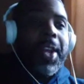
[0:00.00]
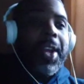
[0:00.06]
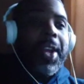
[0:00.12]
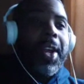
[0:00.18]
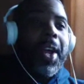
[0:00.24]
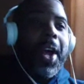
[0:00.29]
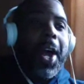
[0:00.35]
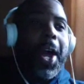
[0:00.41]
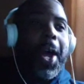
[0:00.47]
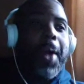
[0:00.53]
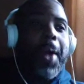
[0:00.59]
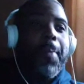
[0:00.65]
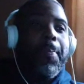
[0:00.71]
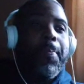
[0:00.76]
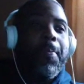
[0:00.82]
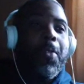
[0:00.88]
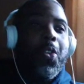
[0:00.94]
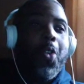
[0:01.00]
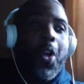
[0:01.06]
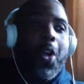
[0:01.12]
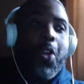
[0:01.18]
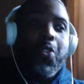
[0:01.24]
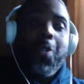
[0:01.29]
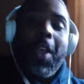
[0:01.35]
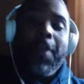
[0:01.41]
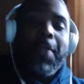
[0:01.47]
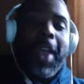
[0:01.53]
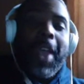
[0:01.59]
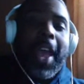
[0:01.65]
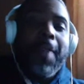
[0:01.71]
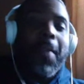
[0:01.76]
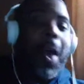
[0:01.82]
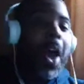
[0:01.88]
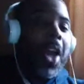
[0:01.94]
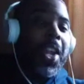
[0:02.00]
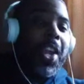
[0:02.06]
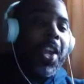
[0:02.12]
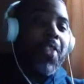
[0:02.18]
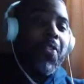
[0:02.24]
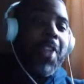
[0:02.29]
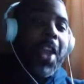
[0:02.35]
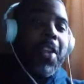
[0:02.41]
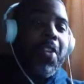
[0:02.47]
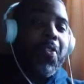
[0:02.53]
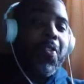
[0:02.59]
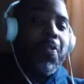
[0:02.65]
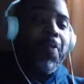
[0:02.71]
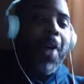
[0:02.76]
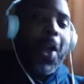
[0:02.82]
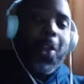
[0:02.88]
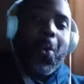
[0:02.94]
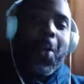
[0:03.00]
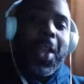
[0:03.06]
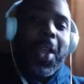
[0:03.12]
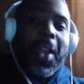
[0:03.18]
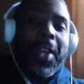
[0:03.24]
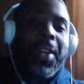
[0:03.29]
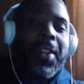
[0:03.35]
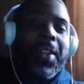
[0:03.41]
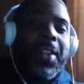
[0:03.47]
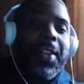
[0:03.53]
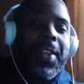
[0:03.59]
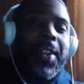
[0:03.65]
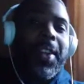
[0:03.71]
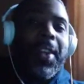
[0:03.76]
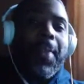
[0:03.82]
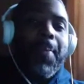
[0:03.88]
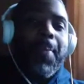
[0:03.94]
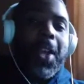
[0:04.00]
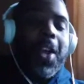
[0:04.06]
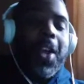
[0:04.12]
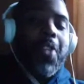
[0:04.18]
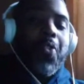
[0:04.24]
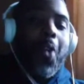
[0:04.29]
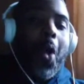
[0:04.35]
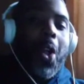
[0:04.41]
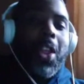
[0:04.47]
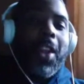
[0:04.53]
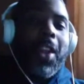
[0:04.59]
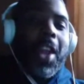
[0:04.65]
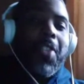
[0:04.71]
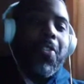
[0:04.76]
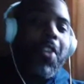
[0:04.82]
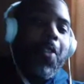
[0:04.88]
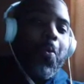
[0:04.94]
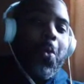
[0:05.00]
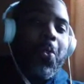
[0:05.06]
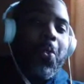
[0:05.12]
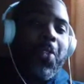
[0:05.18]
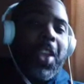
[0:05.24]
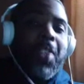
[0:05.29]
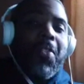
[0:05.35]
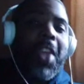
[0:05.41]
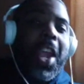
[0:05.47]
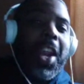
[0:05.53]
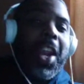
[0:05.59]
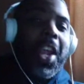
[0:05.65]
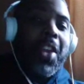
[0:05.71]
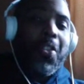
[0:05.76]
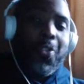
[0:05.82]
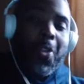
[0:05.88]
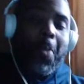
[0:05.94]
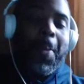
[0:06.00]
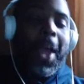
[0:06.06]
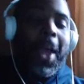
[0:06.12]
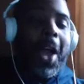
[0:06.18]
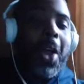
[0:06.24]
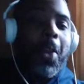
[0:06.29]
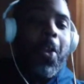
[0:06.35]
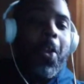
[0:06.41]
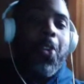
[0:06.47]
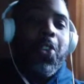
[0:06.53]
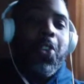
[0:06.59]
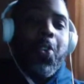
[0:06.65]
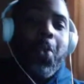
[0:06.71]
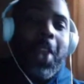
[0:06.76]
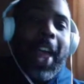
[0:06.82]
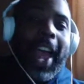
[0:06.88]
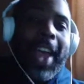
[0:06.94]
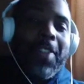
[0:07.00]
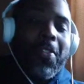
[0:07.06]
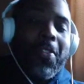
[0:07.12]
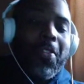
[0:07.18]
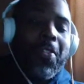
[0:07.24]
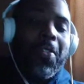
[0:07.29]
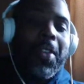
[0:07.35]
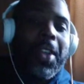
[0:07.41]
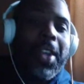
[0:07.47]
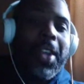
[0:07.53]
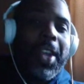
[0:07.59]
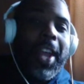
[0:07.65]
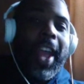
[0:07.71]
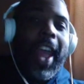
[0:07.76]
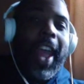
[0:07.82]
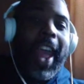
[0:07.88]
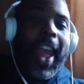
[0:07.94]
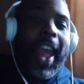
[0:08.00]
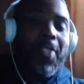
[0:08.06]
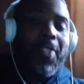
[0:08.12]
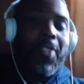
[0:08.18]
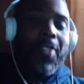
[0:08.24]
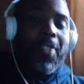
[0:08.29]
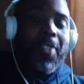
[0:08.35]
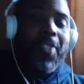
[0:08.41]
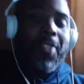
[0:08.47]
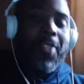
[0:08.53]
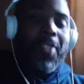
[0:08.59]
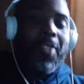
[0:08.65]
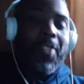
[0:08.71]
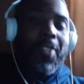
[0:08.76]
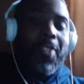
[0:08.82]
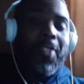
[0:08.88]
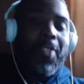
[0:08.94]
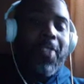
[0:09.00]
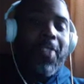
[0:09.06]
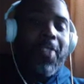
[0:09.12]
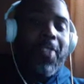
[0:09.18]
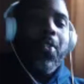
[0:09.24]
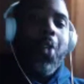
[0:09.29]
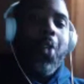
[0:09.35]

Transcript: You also have to have an audience that is following, because all of that stuff will dictate and determine how long you last as an actual company.